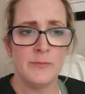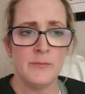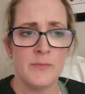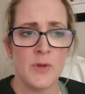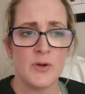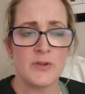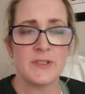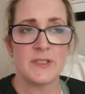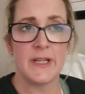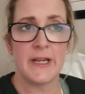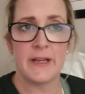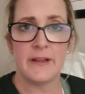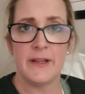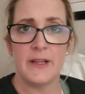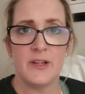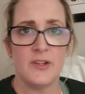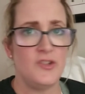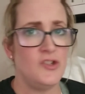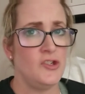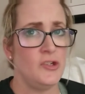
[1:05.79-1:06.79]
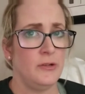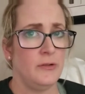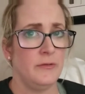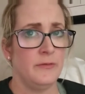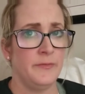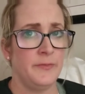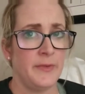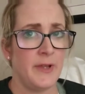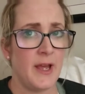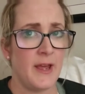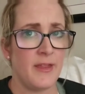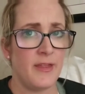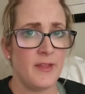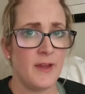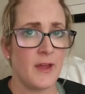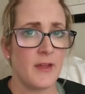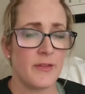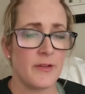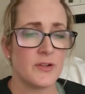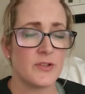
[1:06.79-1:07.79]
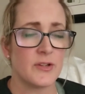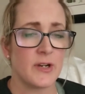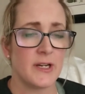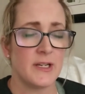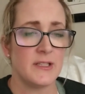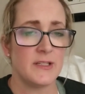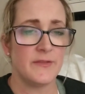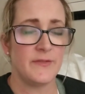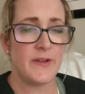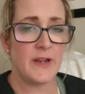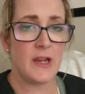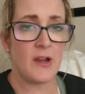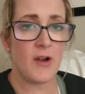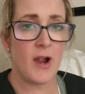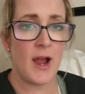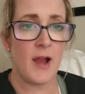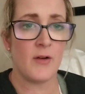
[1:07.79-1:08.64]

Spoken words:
most likely to June. I think they're trying to figure